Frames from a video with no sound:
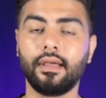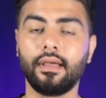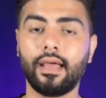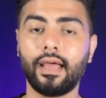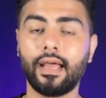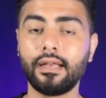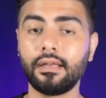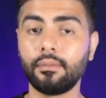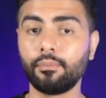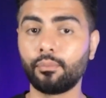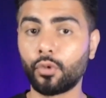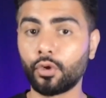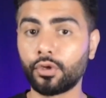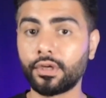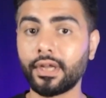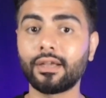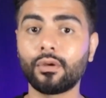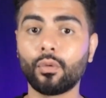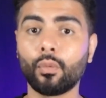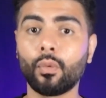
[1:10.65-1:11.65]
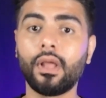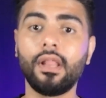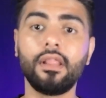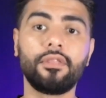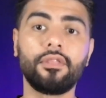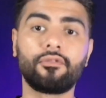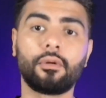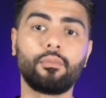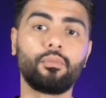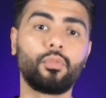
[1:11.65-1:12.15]
and protect wealth
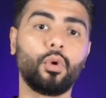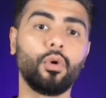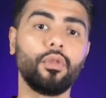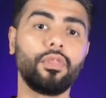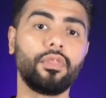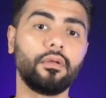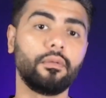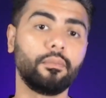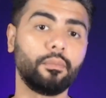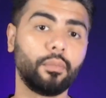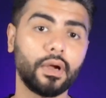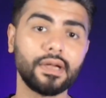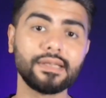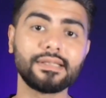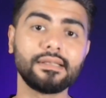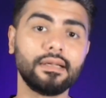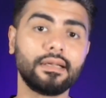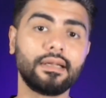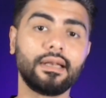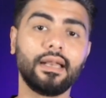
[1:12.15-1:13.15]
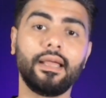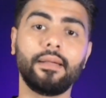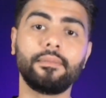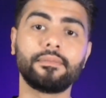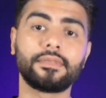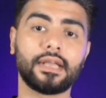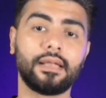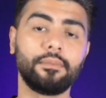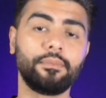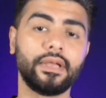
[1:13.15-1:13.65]
from both personal
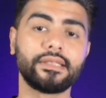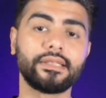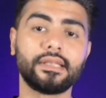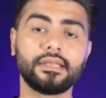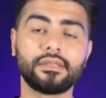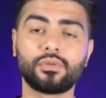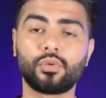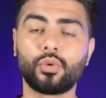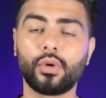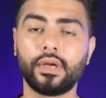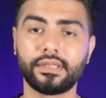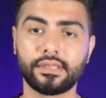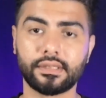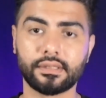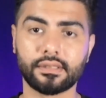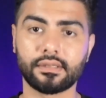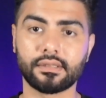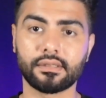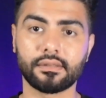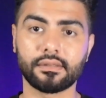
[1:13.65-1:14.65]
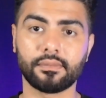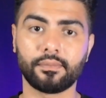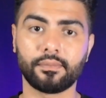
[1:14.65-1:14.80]
claims and business risks.